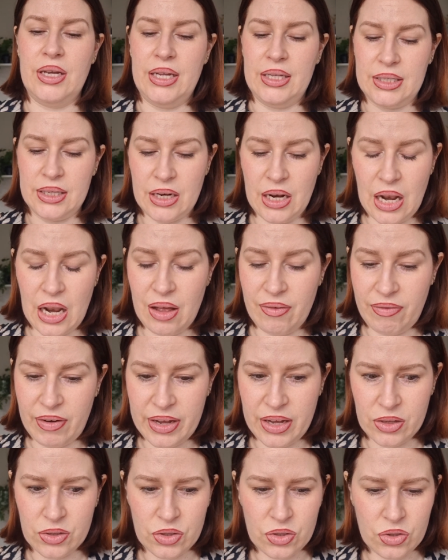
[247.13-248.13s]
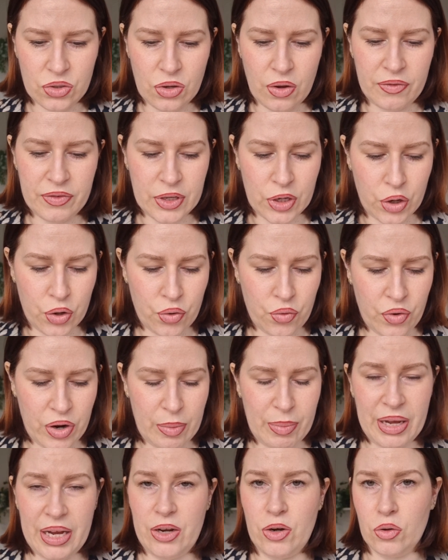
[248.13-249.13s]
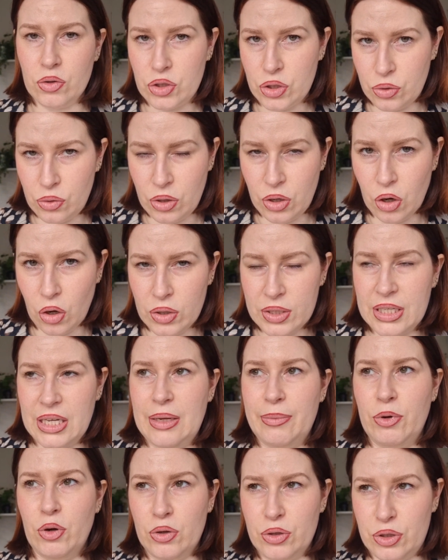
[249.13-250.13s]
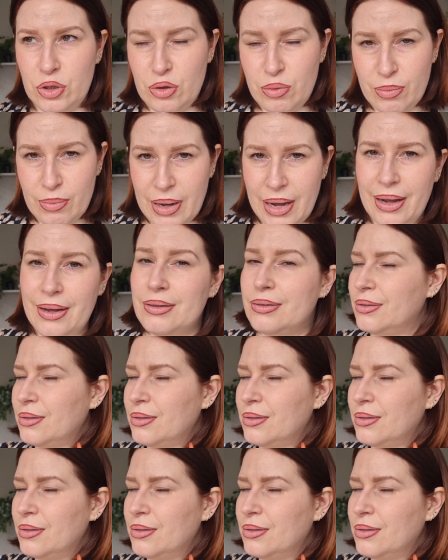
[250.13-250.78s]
It's lovely and soft and creamy, not too glossy, but not too matte.